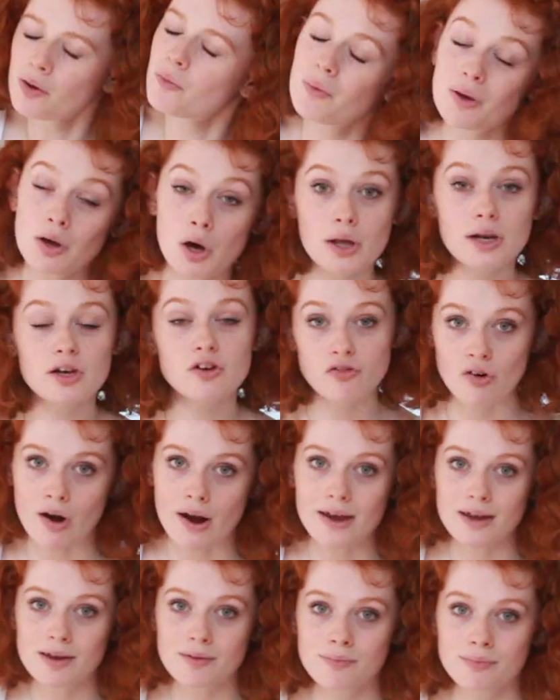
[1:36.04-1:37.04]
we gotta
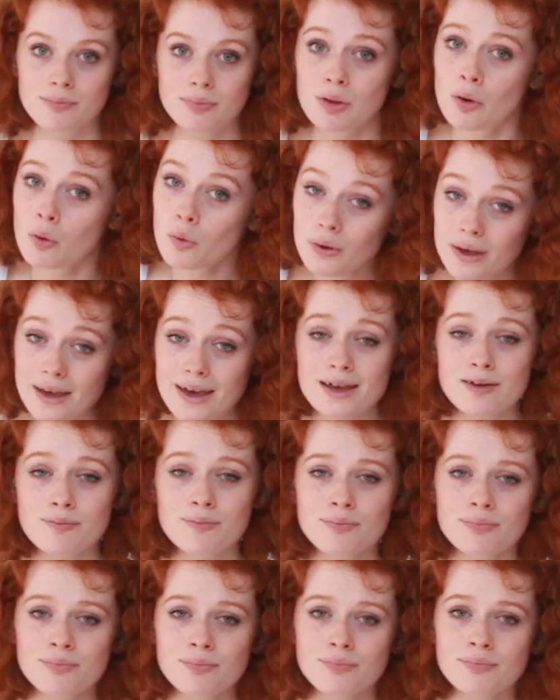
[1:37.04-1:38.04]
try, okay?
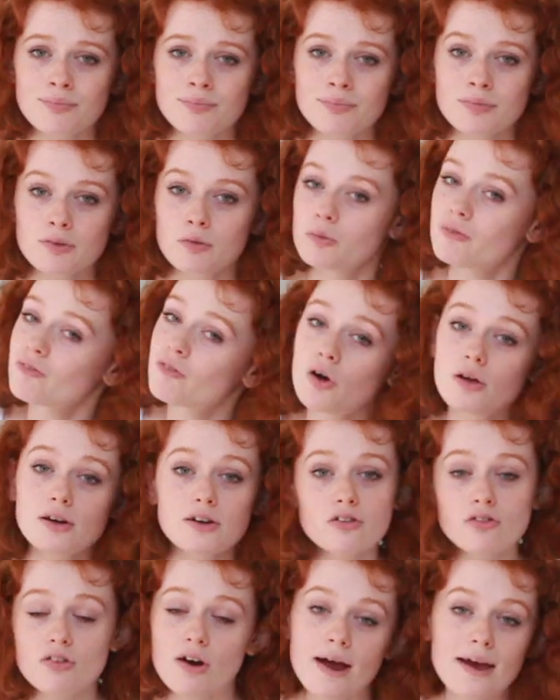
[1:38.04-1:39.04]
We've
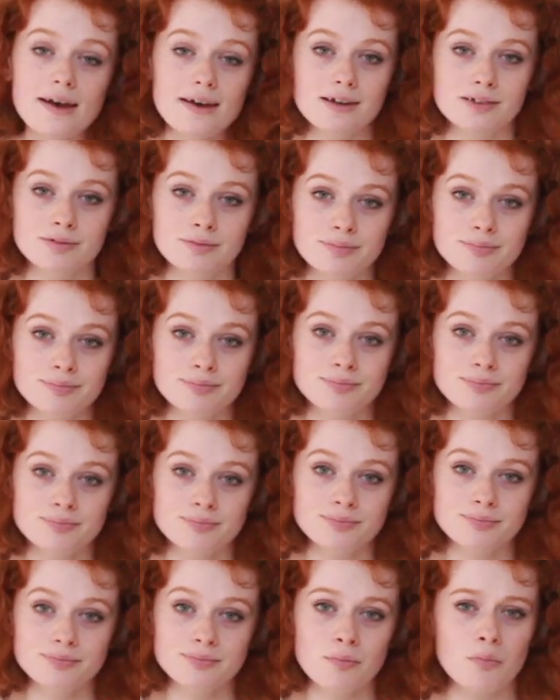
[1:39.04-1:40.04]
gotta try.
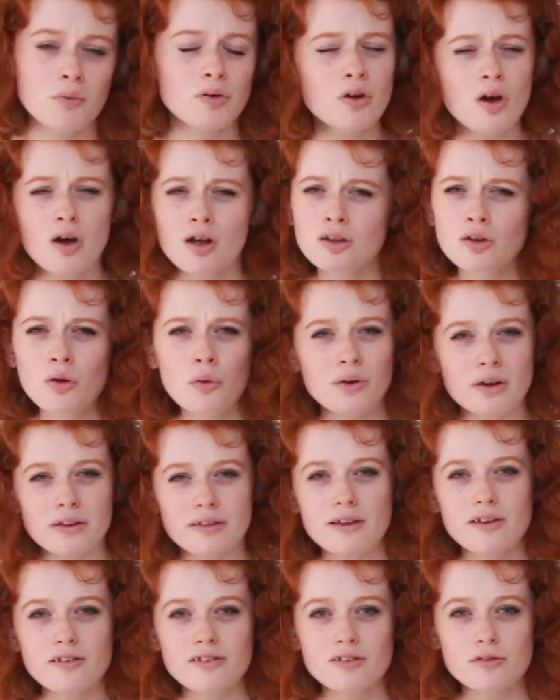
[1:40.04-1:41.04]
We're not alone
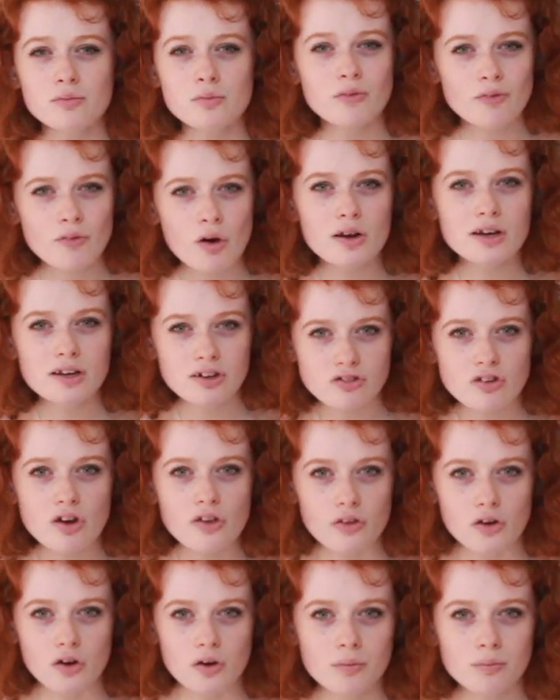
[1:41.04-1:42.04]
in this. We've got each
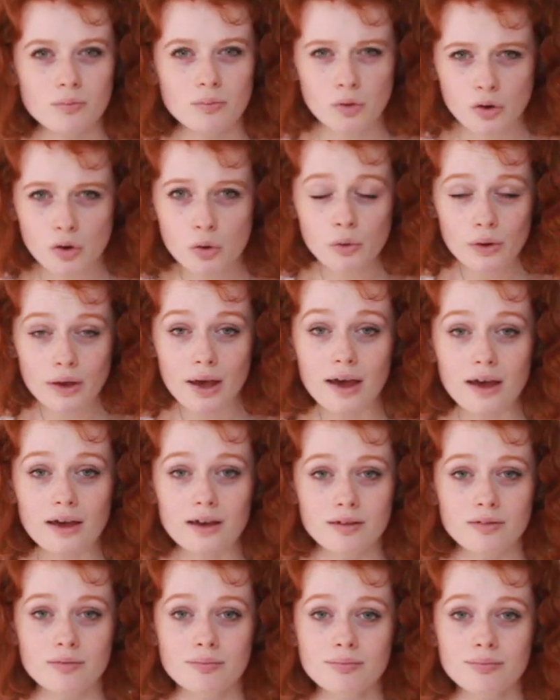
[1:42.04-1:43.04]
other. We're
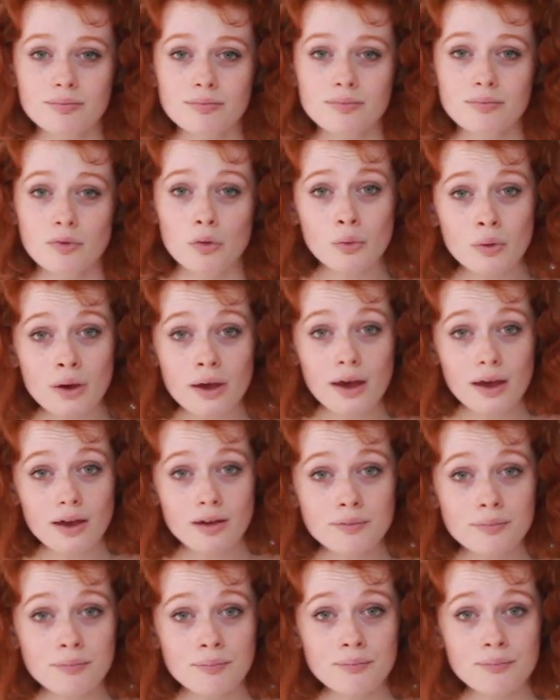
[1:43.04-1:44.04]
okay. Okay?
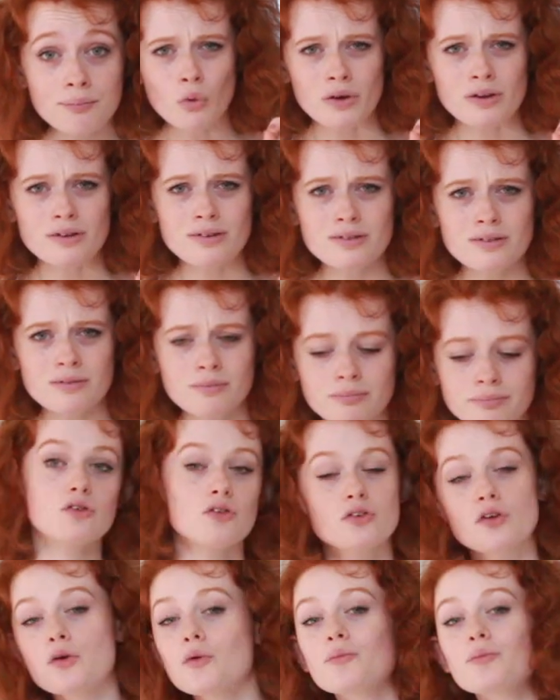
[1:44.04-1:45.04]
Noise.
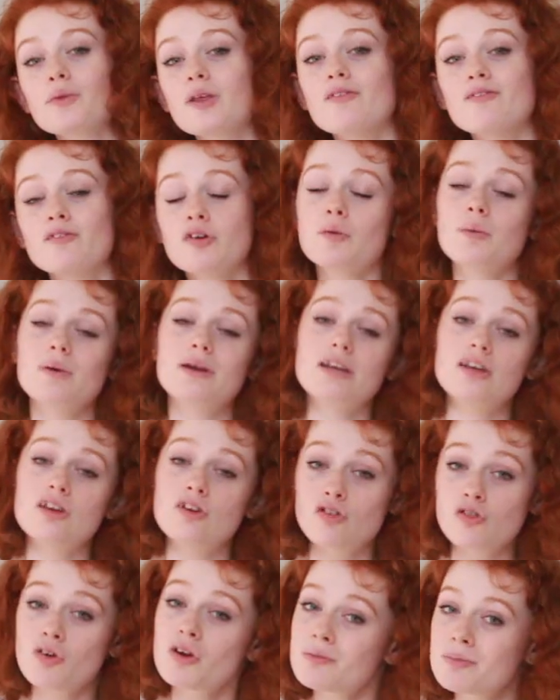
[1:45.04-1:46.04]
So if you're wanting
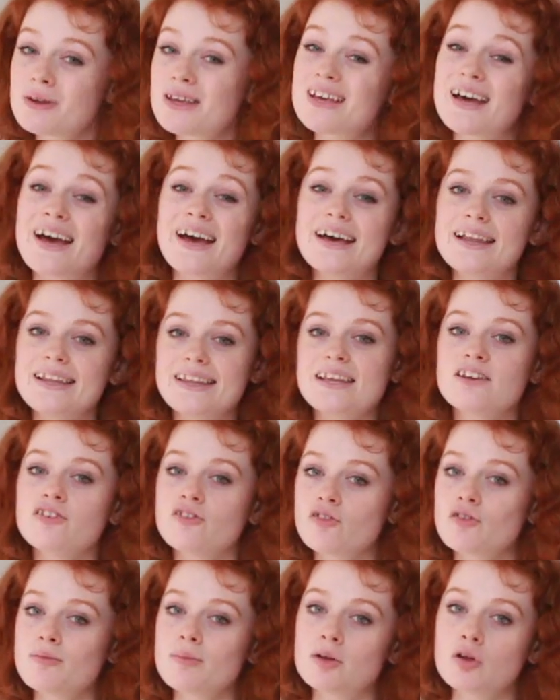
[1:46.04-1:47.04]
to join me and clean
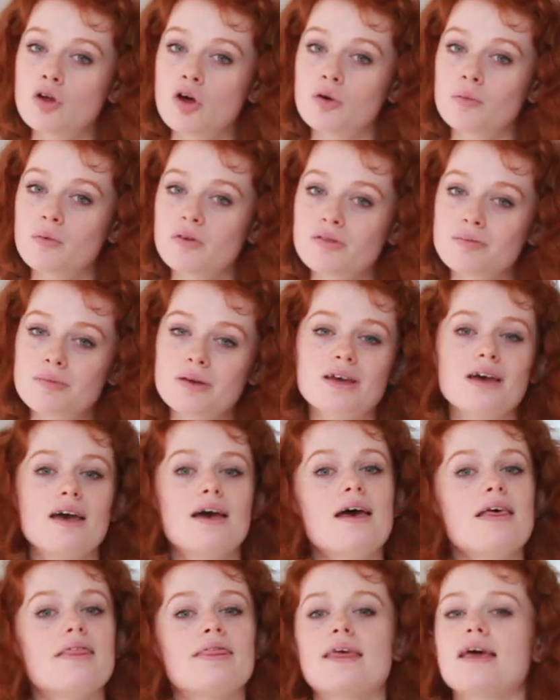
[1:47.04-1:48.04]
your room along with me,
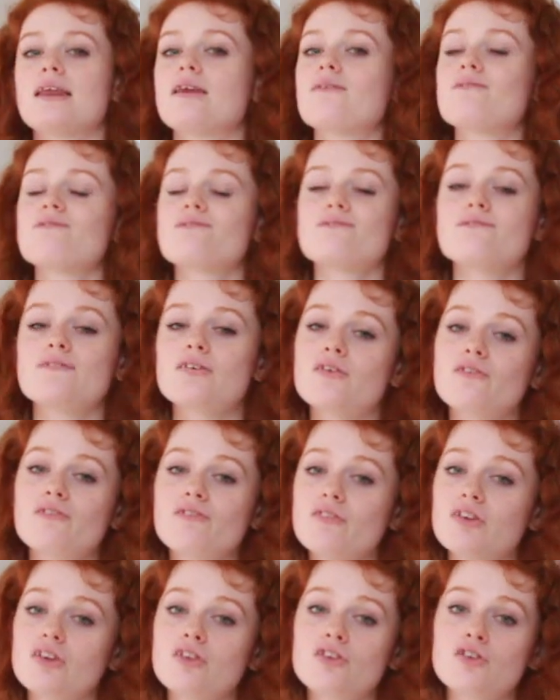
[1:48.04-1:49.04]
then feel
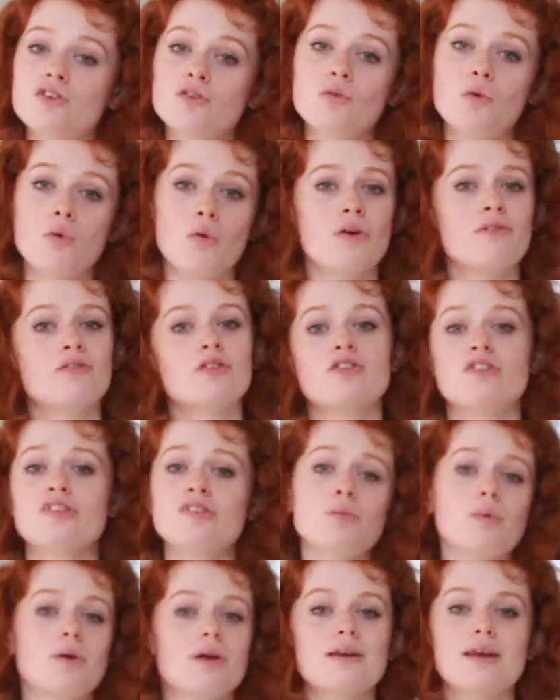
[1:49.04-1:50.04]
free to, or if you're
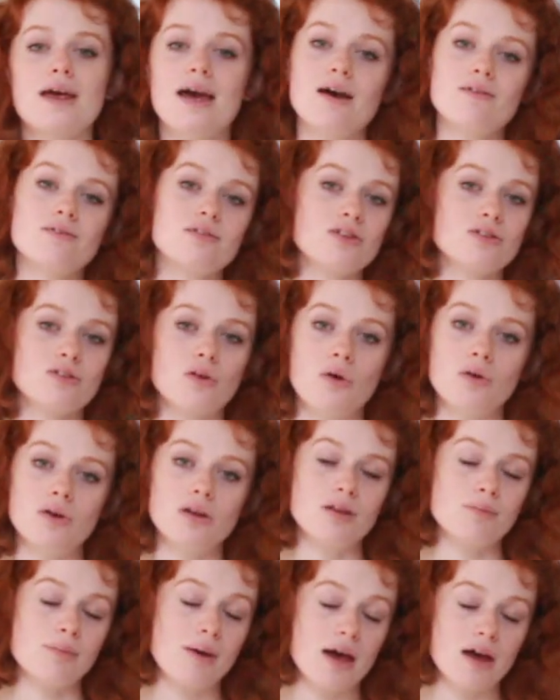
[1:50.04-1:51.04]
just wanting to have this on
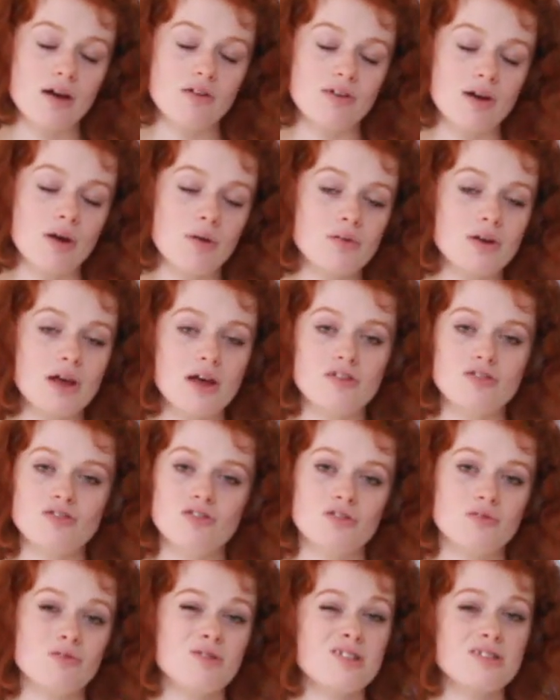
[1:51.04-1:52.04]
in the background as
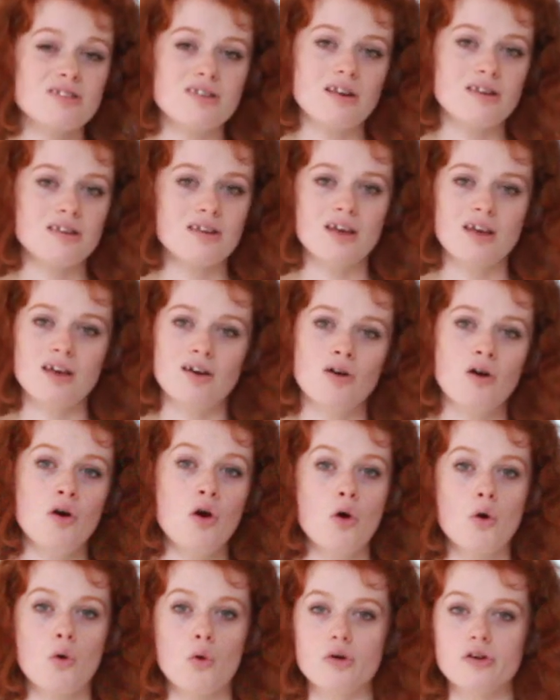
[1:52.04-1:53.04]
you're studying
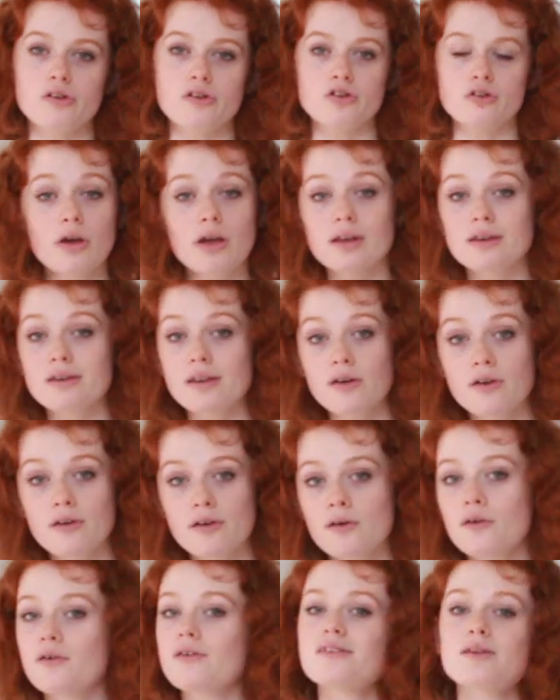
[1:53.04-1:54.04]
or cooking
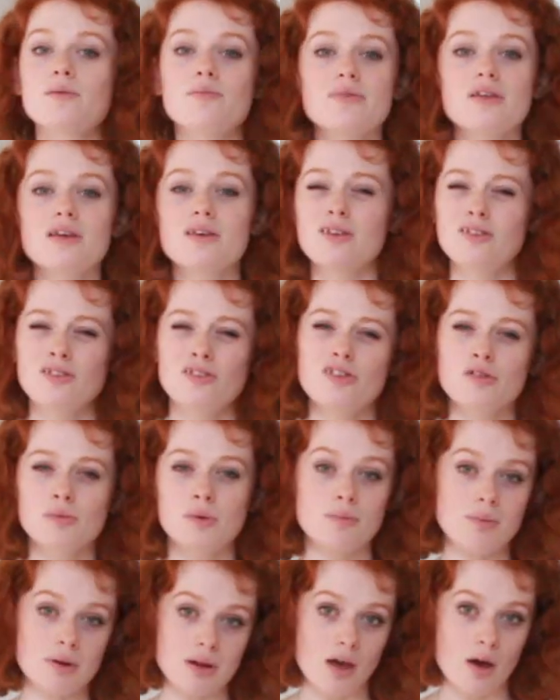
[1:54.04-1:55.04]
dinner or something, and you just
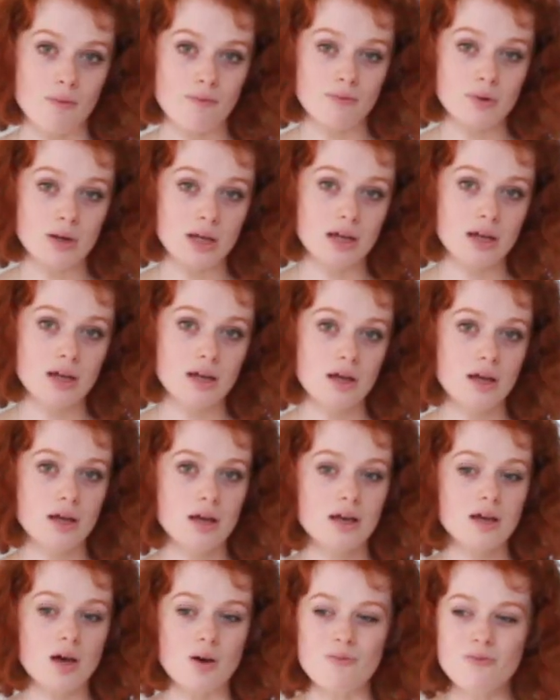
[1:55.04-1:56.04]
want a bit of company,
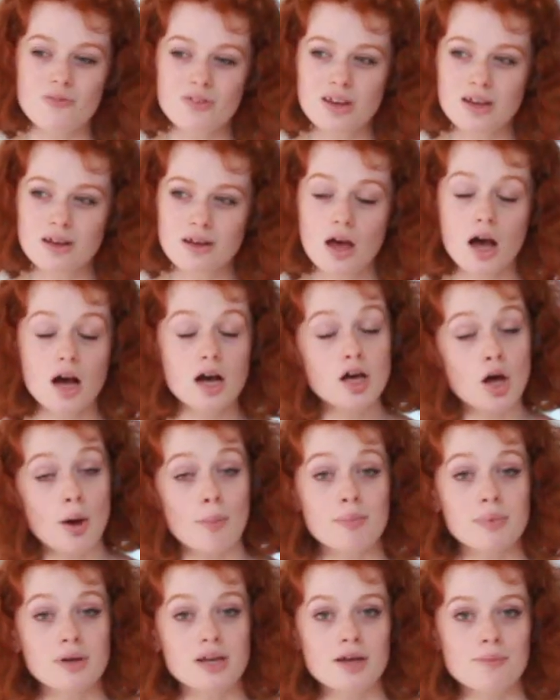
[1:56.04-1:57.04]
company,
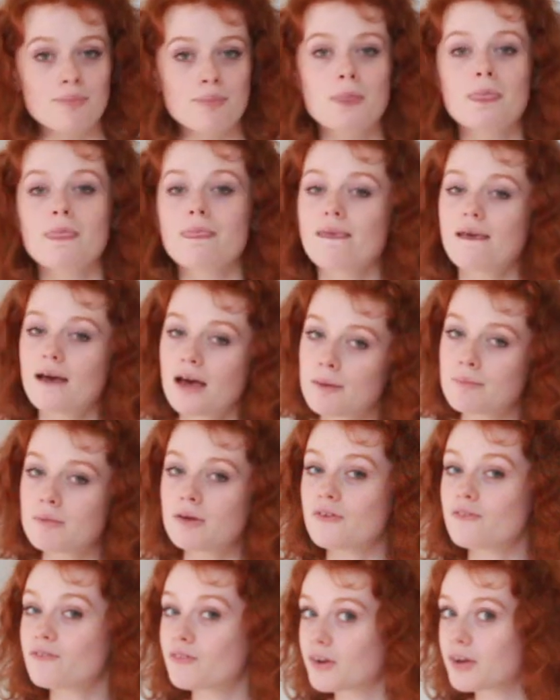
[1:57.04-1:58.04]
company, I'm
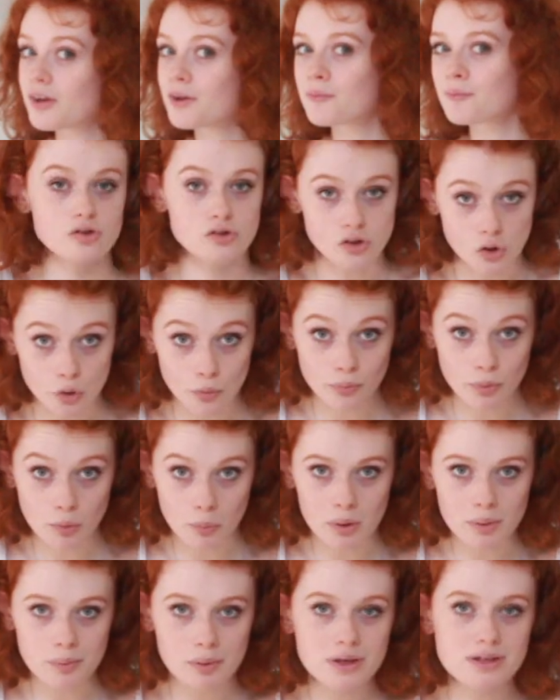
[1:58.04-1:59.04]
here for you. So
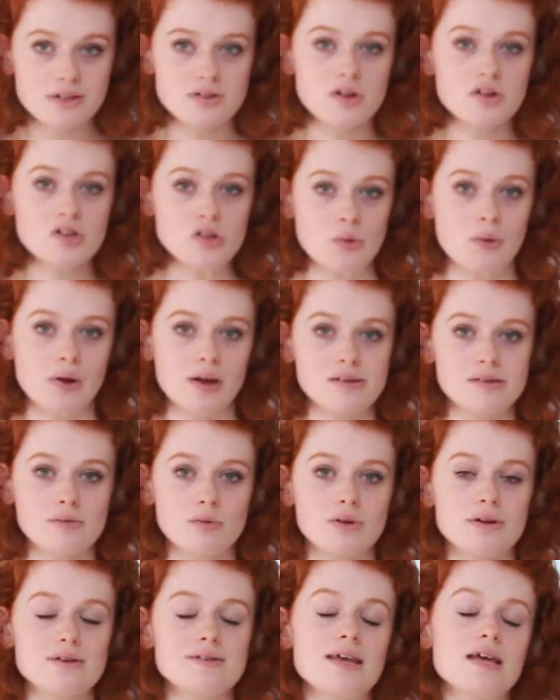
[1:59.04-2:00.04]
what I'm gonna start doing is
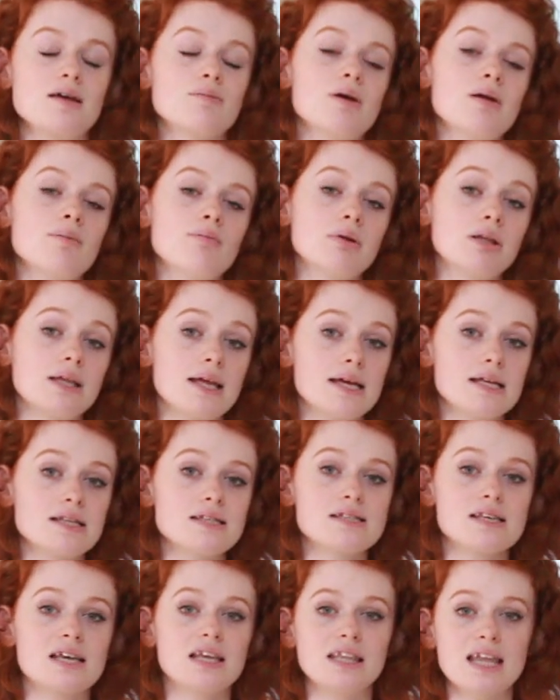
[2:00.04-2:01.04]
I'm gonna take my
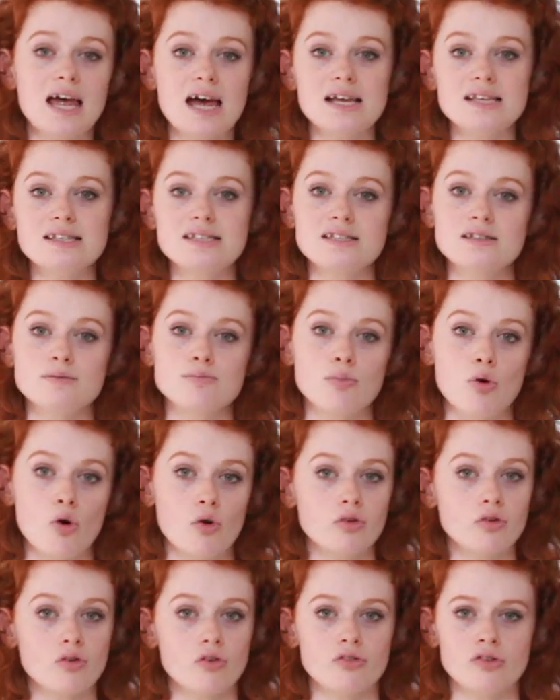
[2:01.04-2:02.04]
plates, glasses,
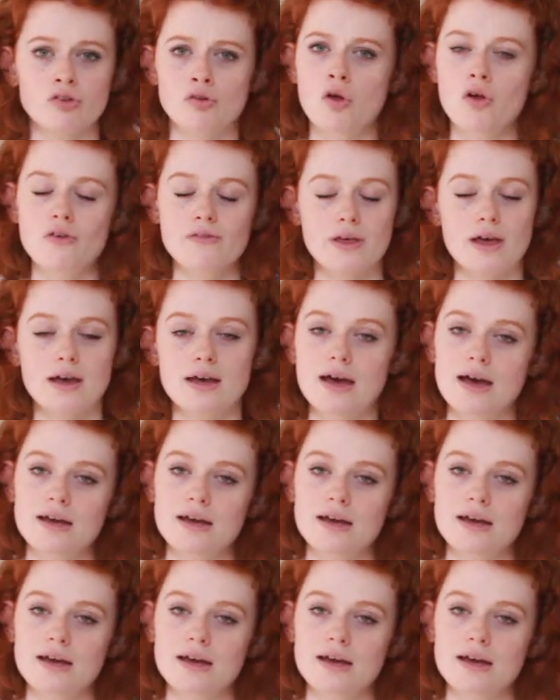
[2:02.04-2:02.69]
bottles, and all that